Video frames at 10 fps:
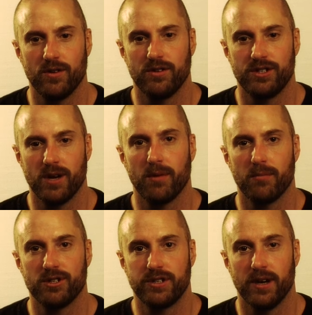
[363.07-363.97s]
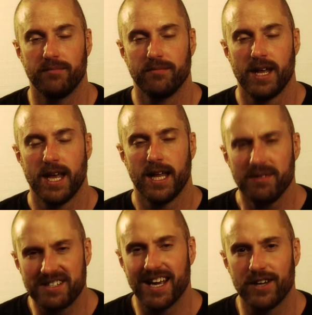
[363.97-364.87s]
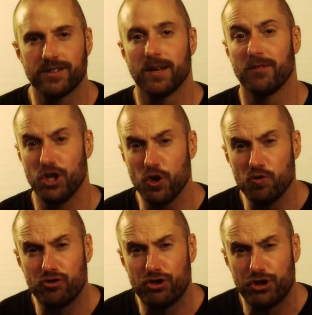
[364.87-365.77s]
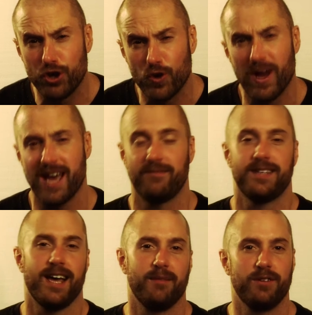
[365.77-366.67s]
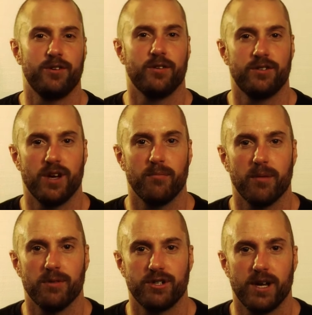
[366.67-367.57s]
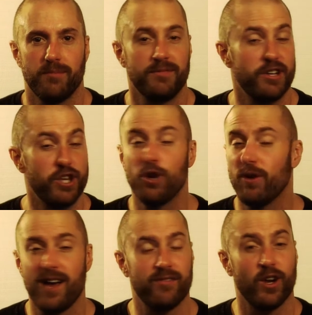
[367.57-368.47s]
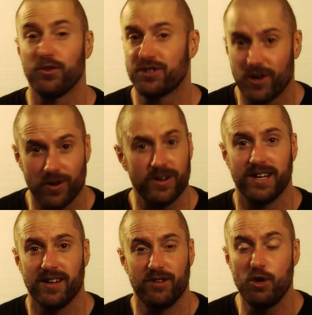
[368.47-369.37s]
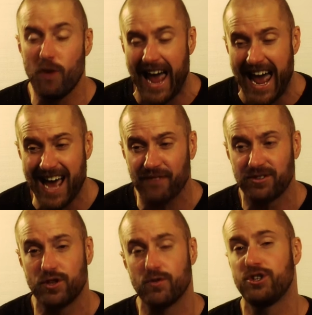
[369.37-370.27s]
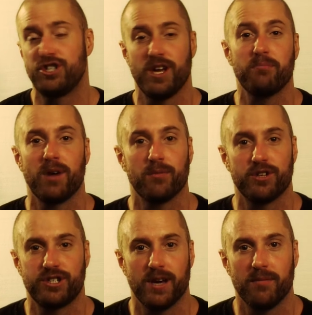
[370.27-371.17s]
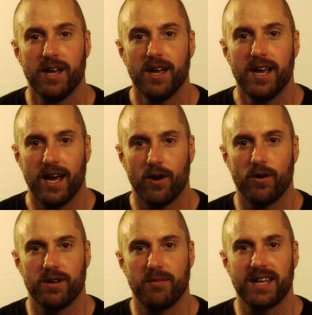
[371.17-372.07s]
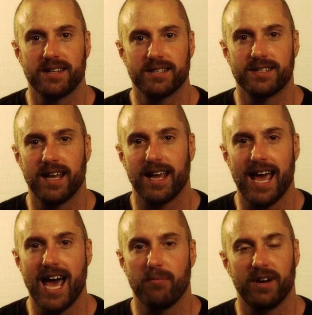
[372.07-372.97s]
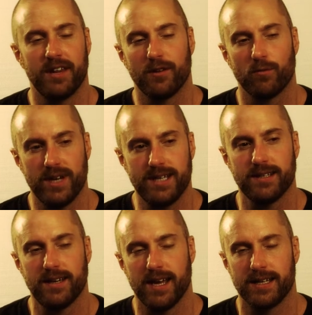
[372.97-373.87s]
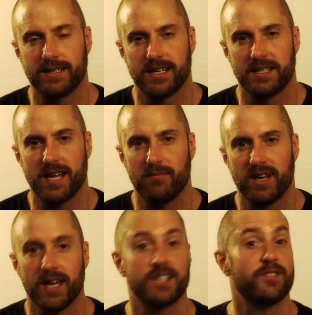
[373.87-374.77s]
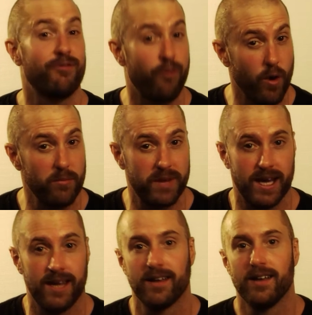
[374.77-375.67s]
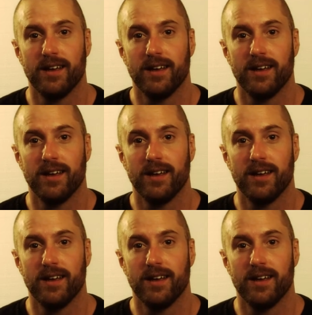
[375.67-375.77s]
do a gym membership. Let me tell you something. You do have time to do a gym membership. You don't have an alternative. You have to do a gym membership in order to make this thing happen. And the reason is that because for me,